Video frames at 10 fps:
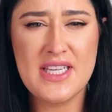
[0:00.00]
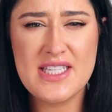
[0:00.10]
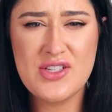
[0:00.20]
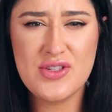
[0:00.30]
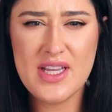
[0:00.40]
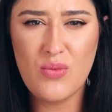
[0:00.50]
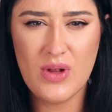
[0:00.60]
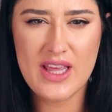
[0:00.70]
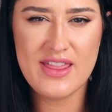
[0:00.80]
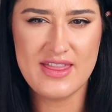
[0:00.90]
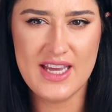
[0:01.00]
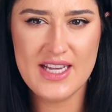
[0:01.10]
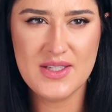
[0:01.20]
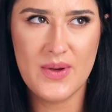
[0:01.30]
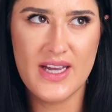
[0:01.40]
this is just like really thick,
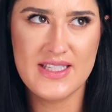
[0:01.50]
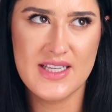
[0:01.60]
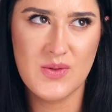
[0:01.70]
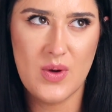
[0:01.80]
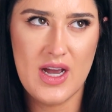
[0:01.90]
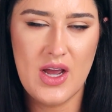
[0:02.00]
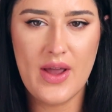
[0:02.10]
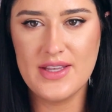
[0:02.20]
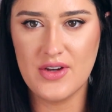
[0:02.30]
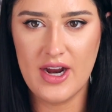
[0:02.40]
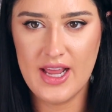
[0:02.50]
so I guess that's why. Okay, sorry.